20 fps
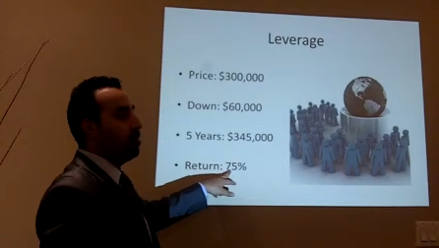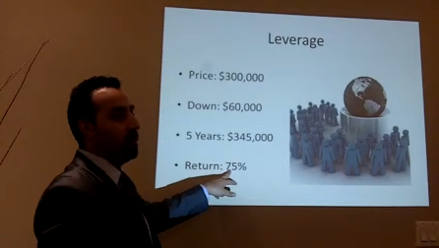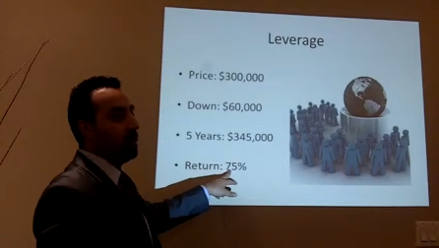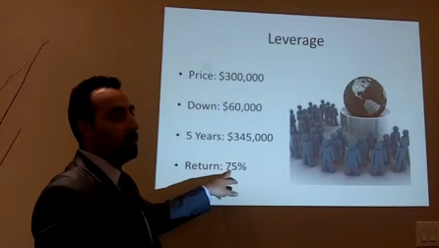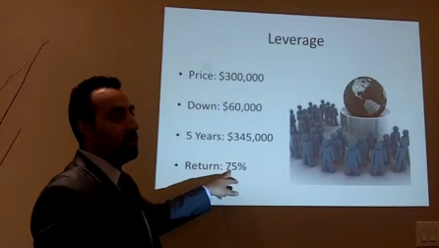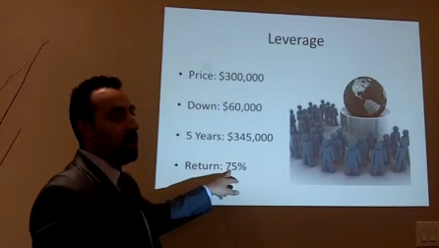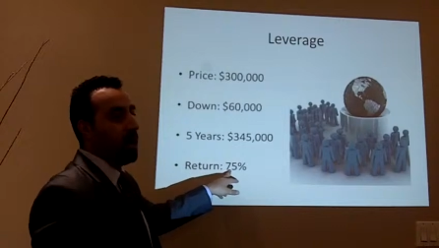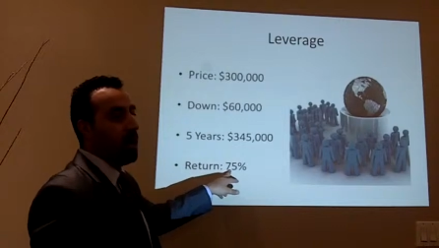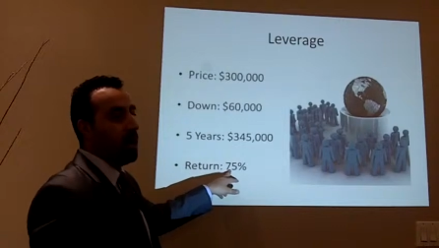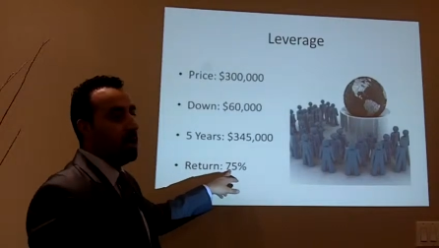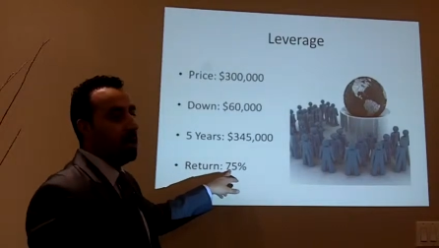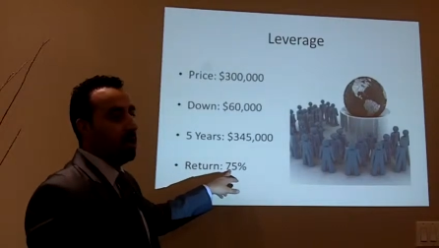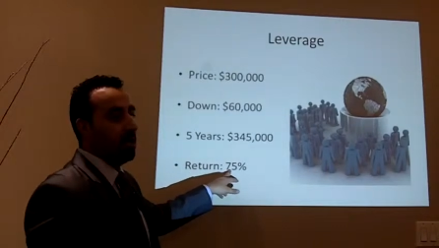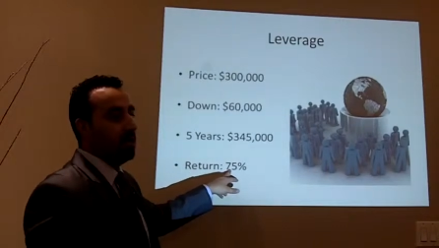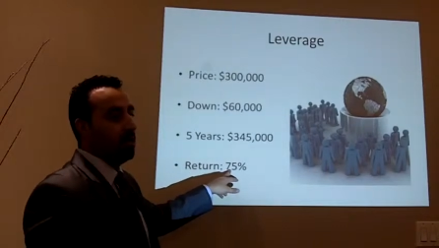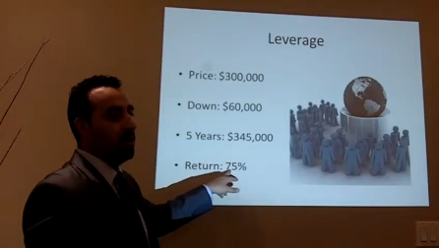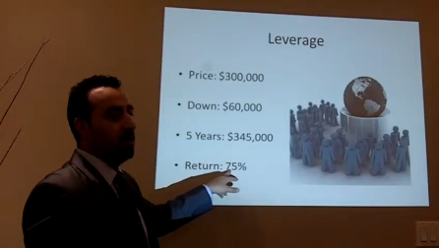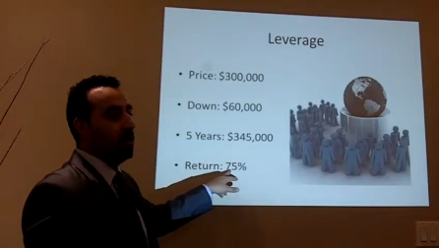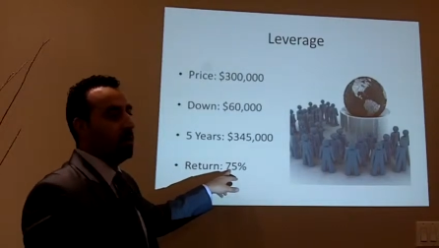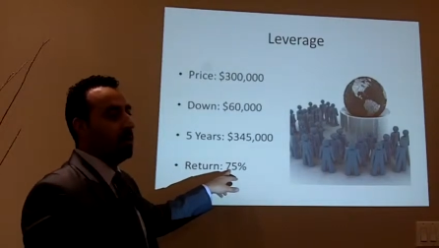is much
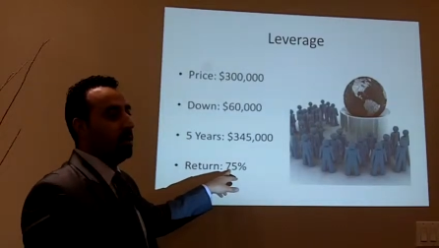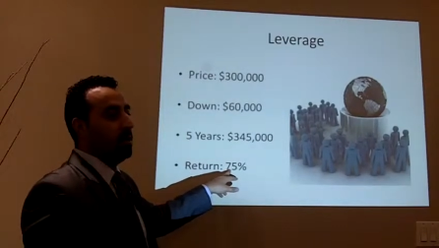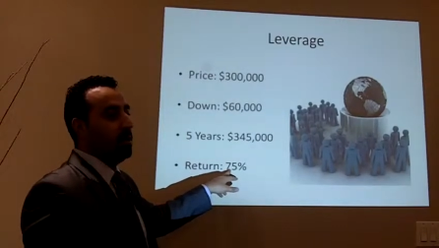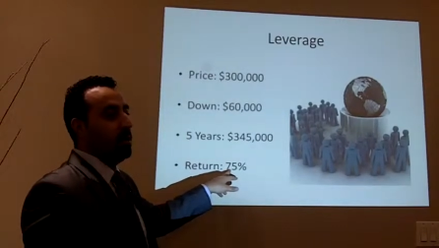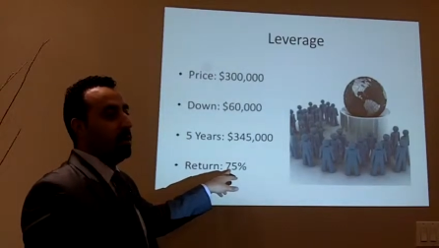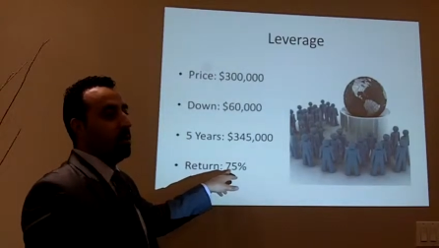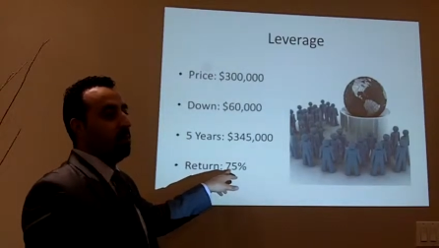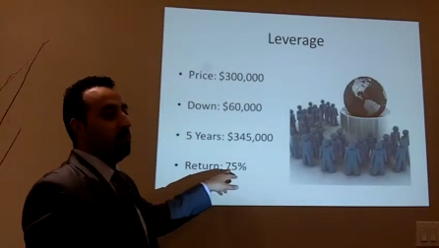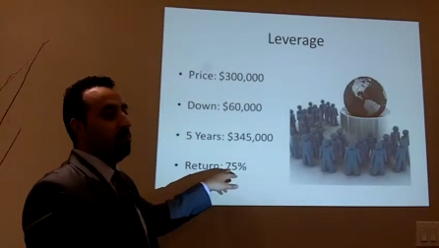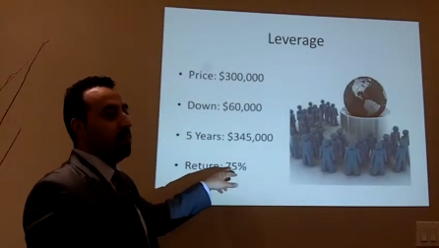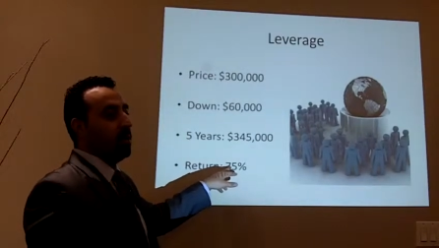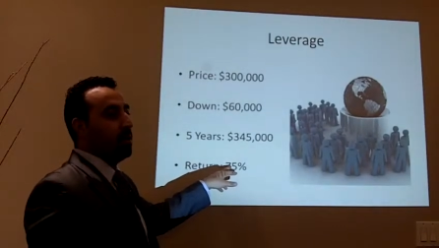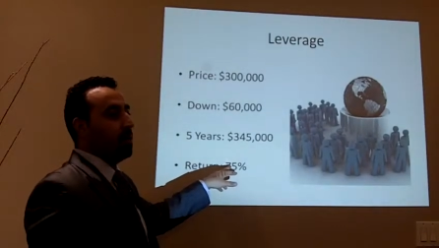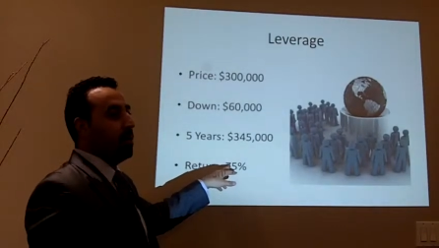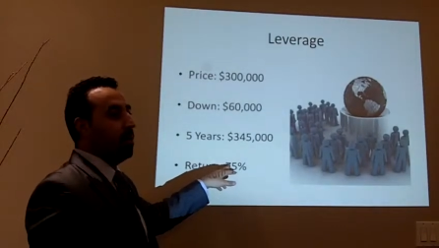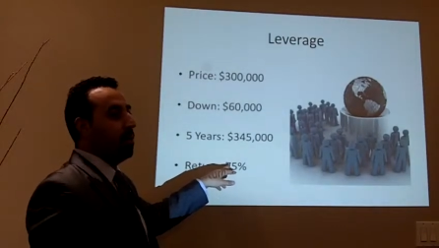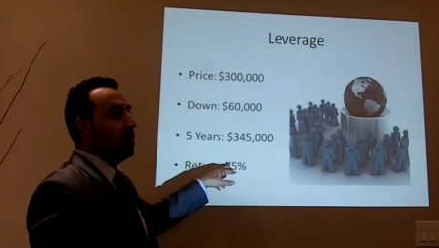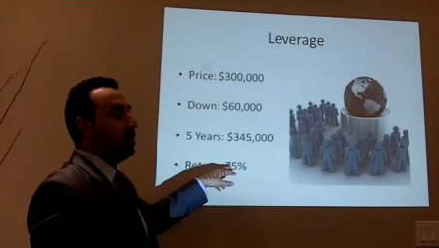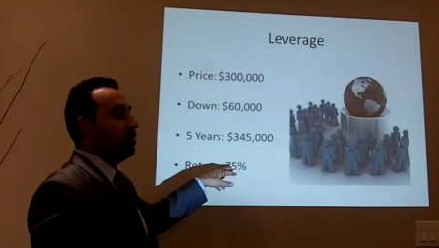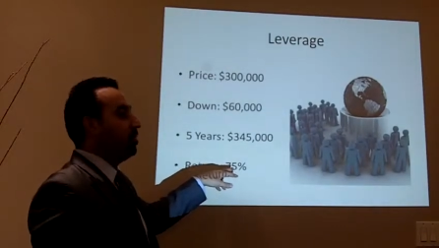higher
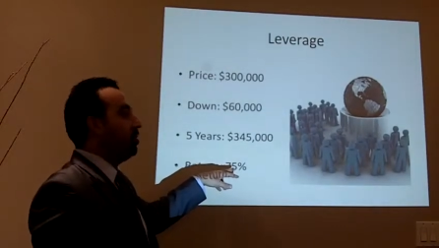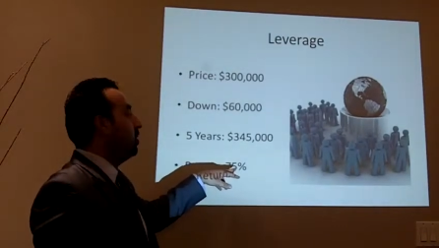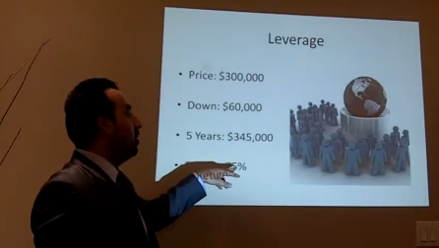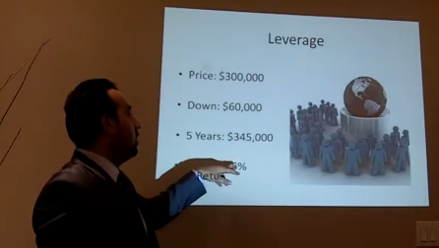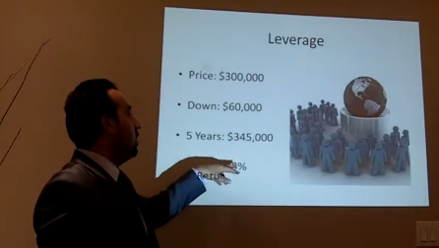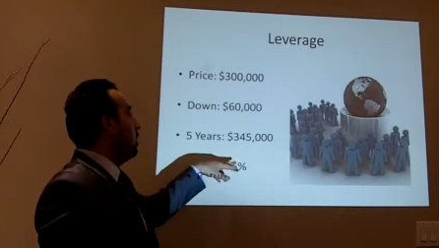because